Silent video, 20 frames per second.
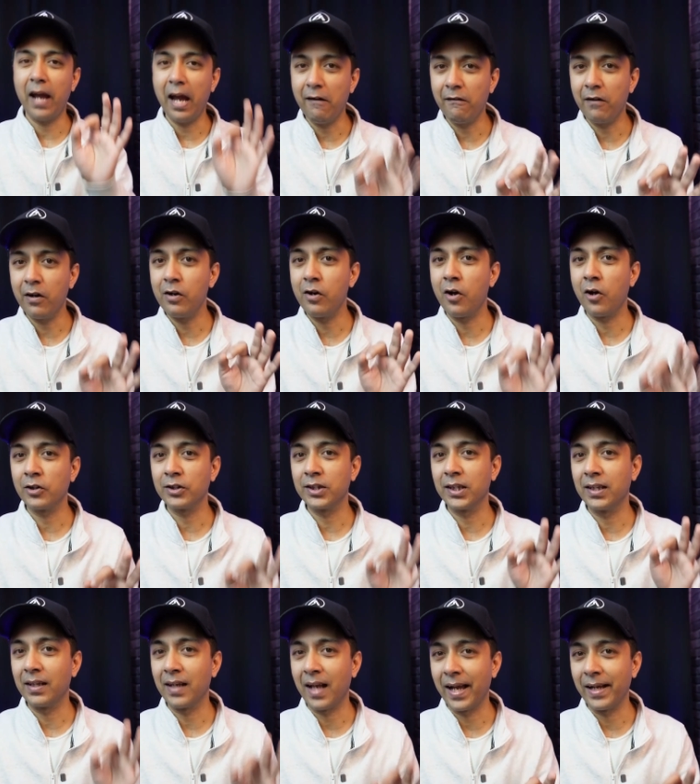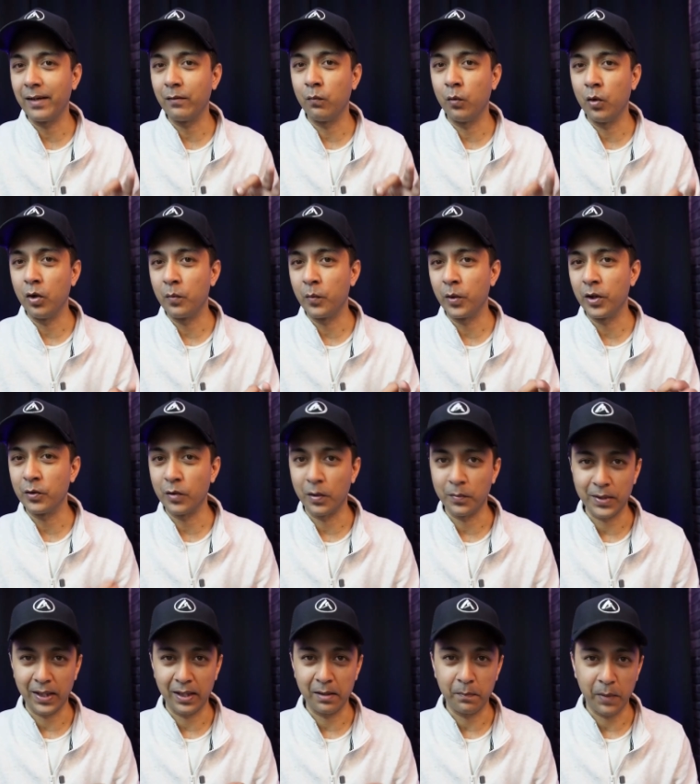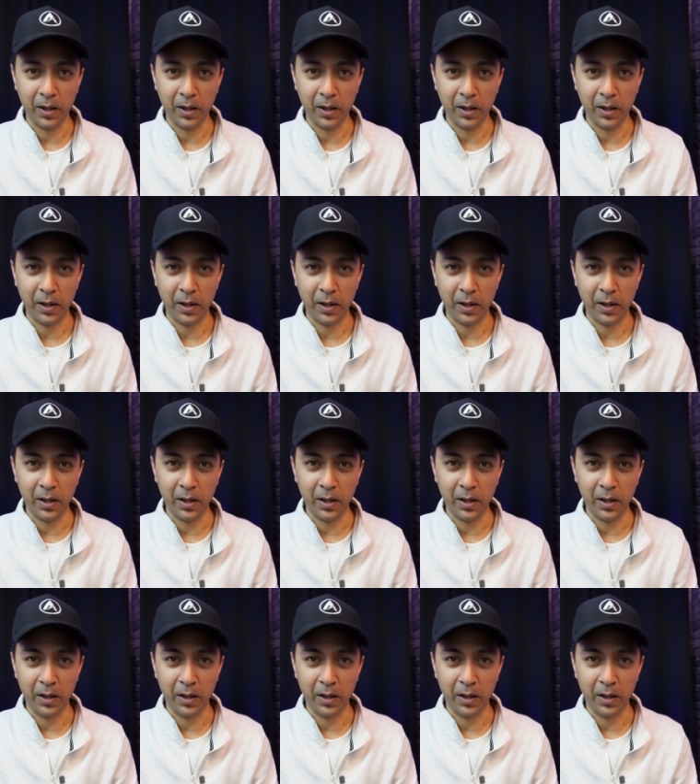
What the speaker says: ever lost a client WordPress website